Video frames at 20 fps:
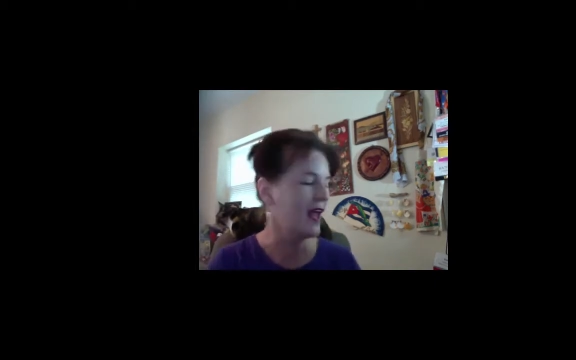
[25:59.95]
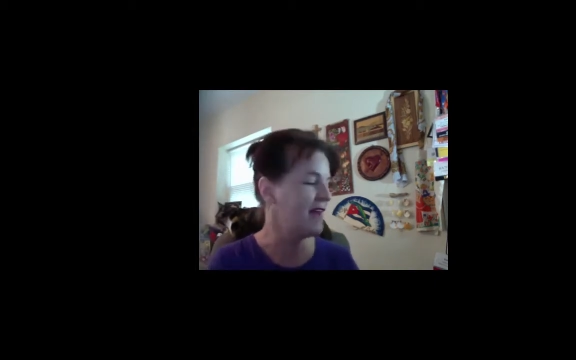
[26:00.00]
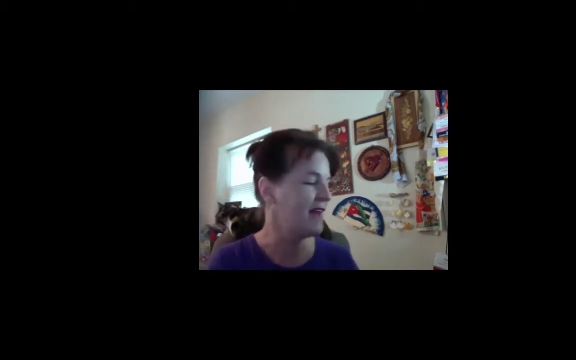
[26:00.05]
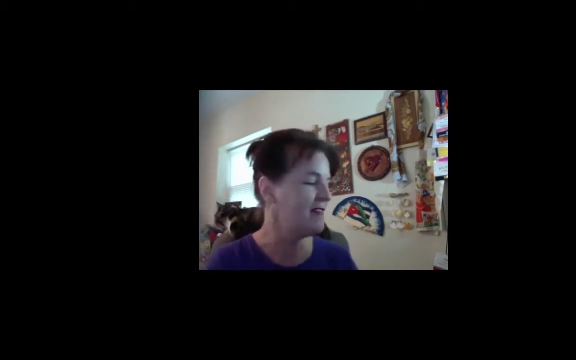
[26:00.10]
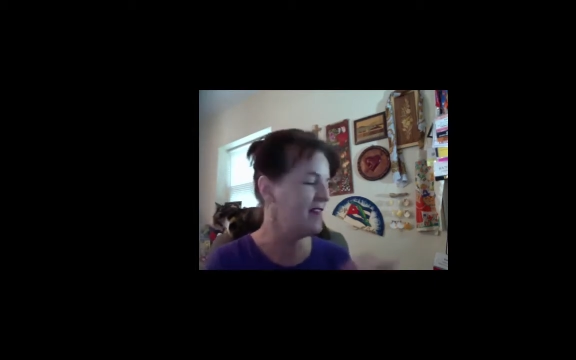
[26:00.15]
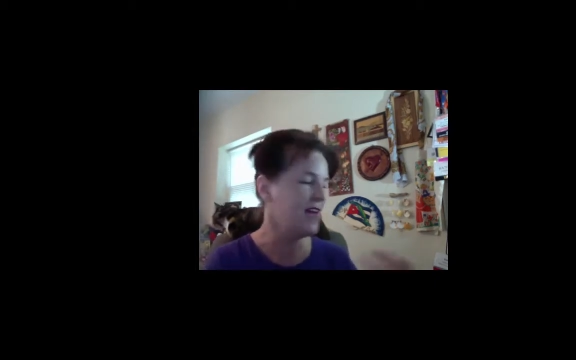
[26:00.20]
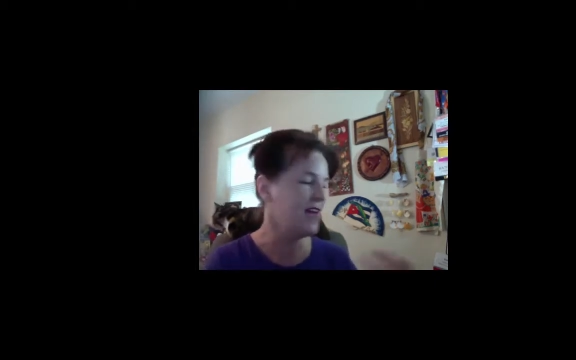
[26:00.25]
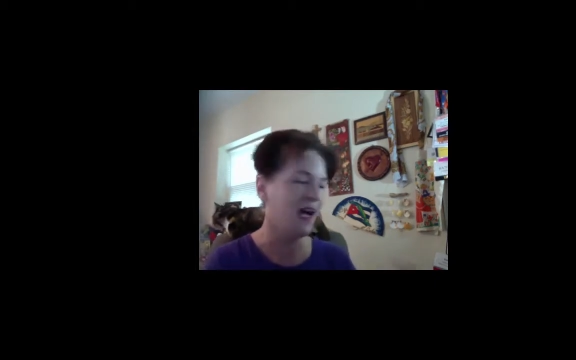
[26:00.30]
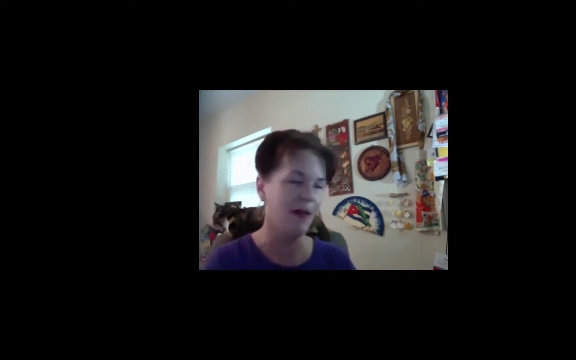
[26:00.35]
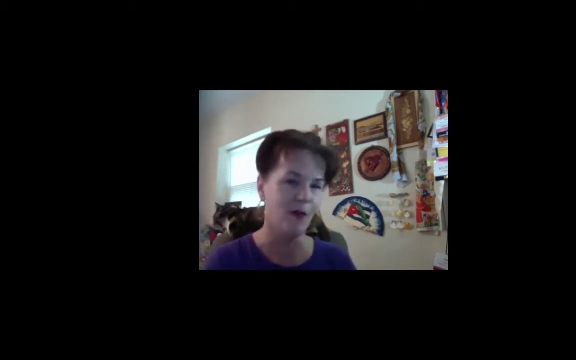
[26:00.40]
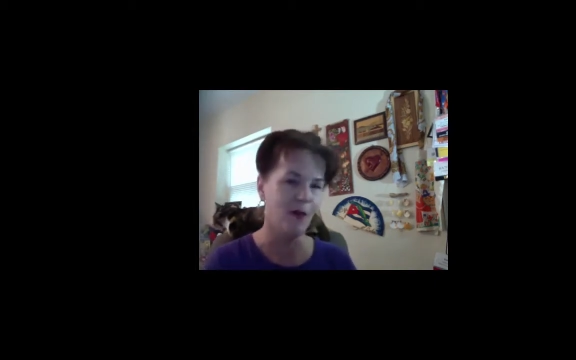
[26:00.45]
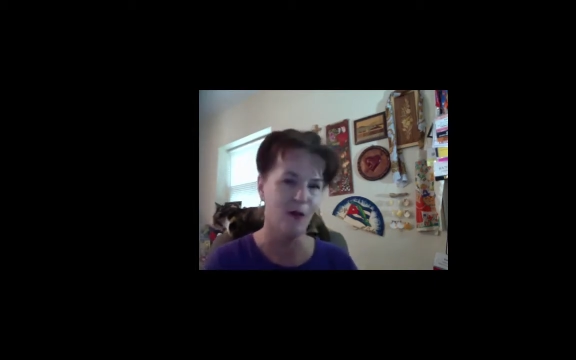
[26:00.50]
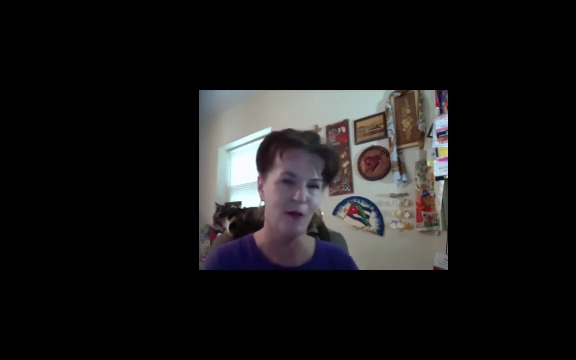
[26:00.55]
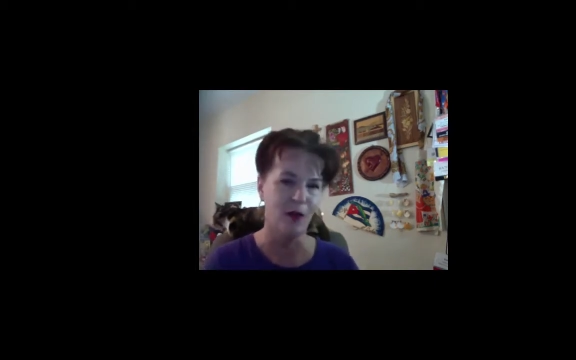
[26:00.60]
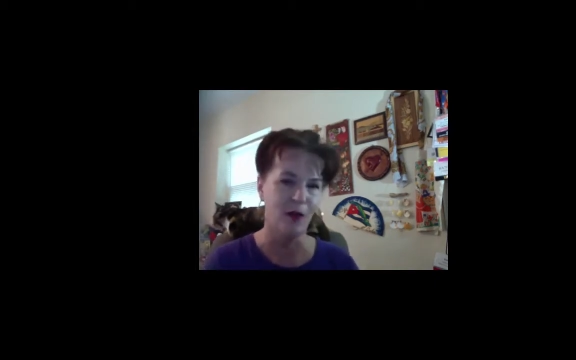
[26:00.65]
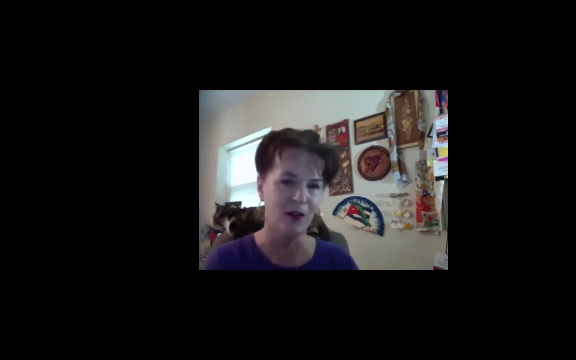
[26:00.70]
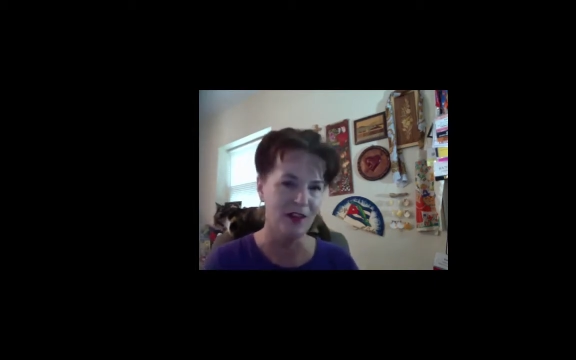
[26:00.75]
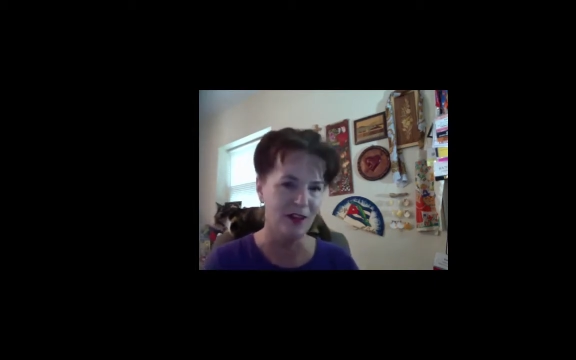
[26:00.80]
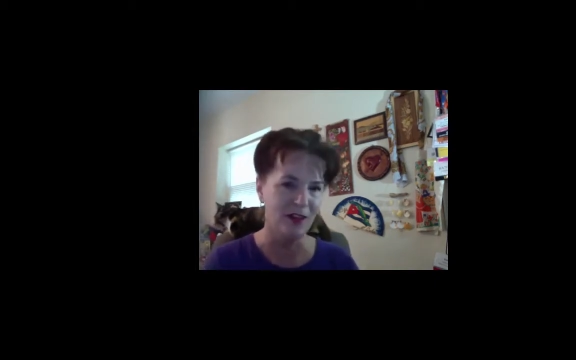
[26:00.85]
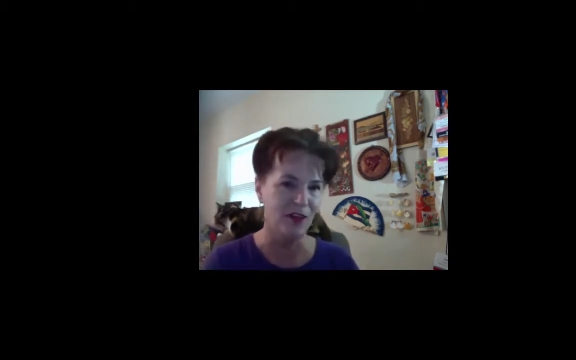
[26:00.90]
like the other
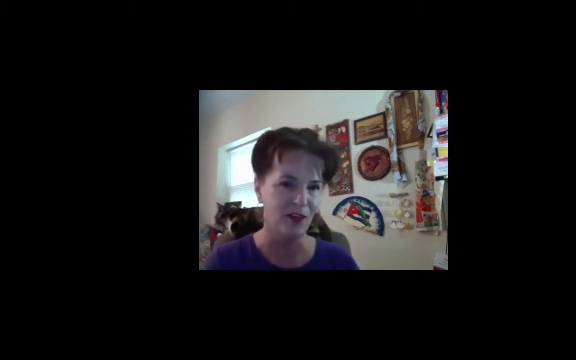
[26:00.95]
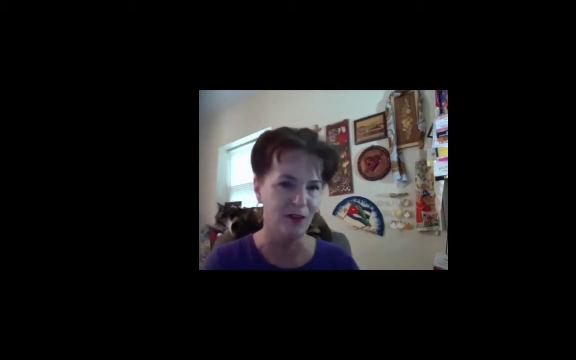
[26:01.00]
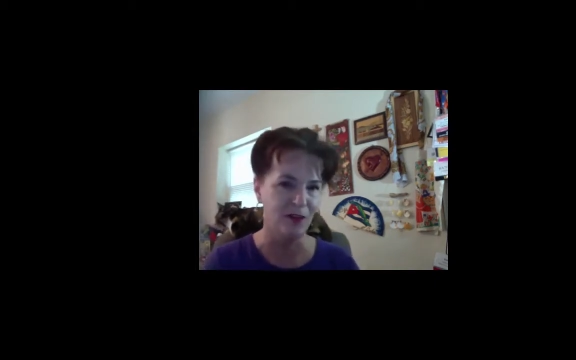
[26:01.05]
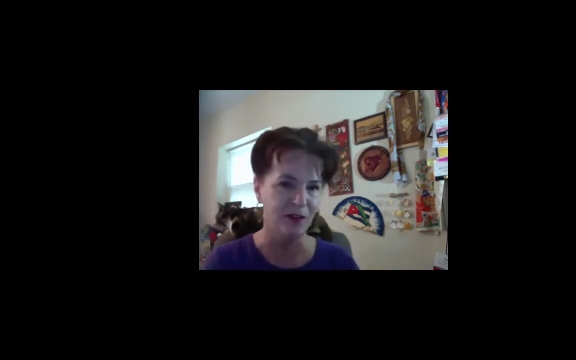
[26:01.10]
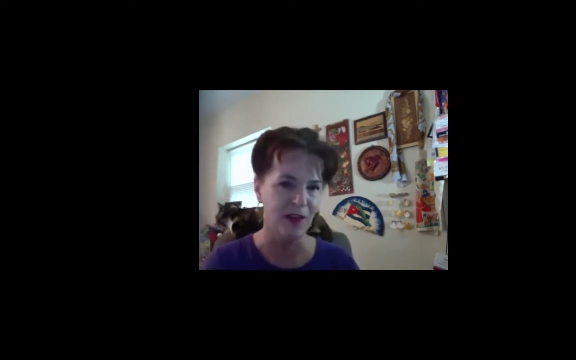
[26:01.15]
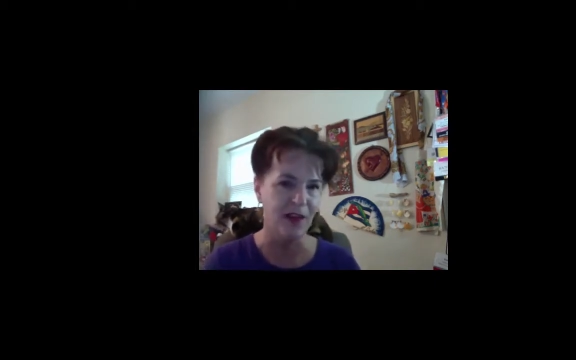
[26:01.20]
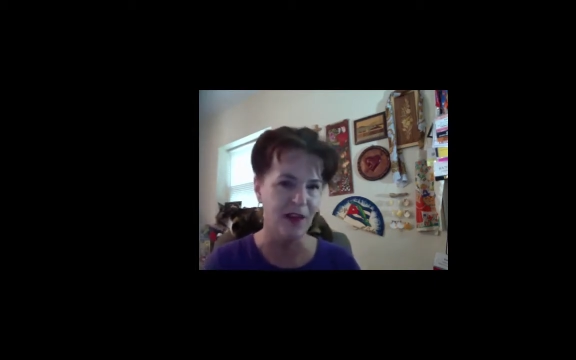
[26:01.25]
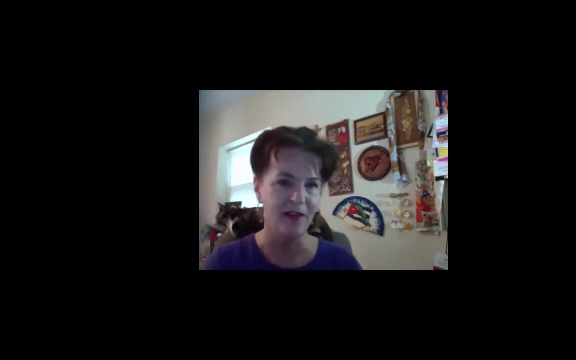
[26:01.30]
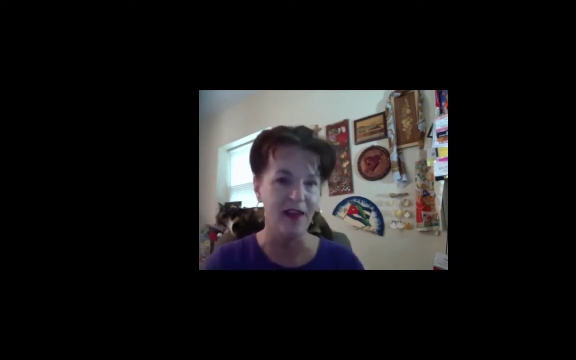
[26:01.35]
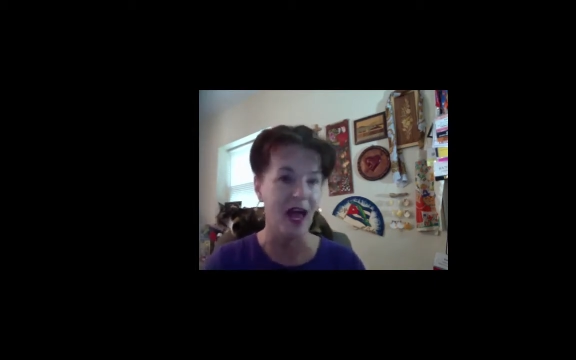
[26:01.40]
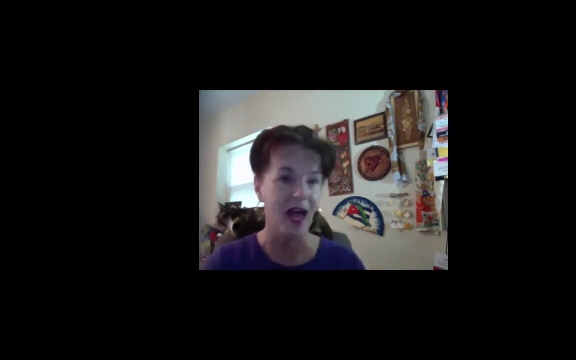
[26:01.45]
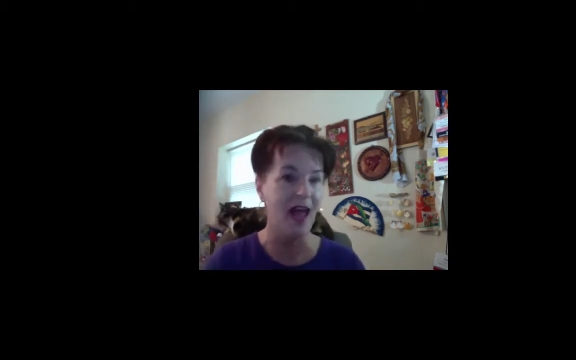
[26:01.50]
little tissue things,